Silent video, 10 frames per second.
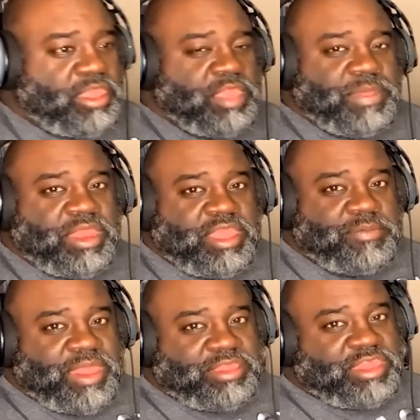He
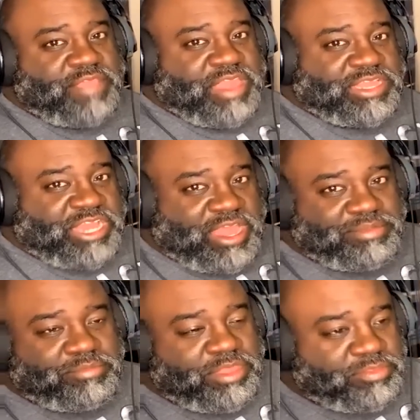better save their jobs.
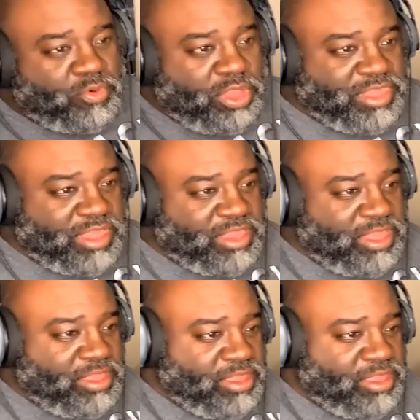Them his boys, ain't they?